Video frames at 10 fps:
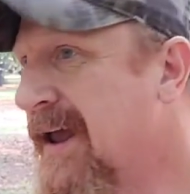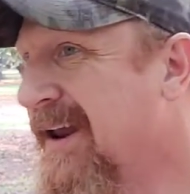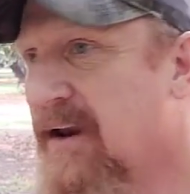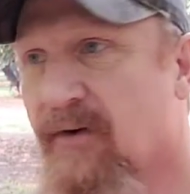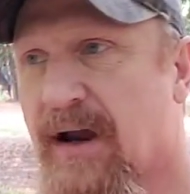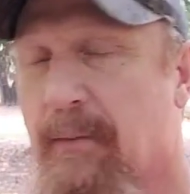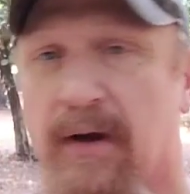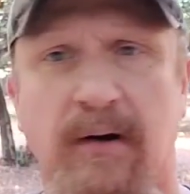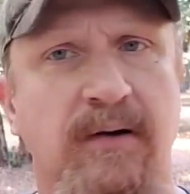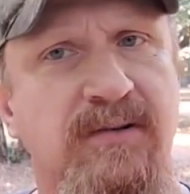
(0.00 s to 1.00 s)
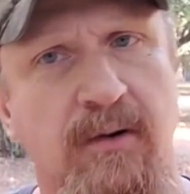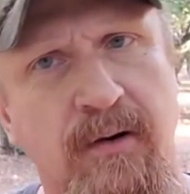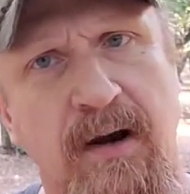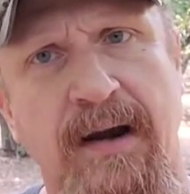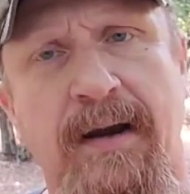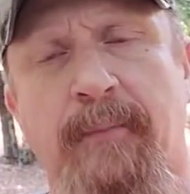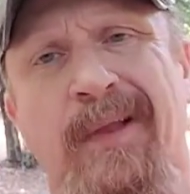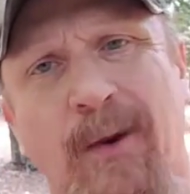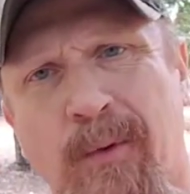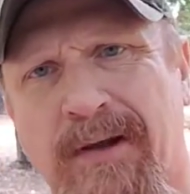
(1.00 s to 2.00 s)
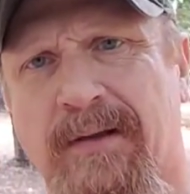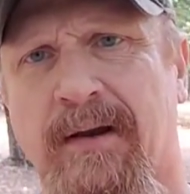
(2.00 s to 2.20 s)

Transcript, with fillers: It never got better. So here I am a week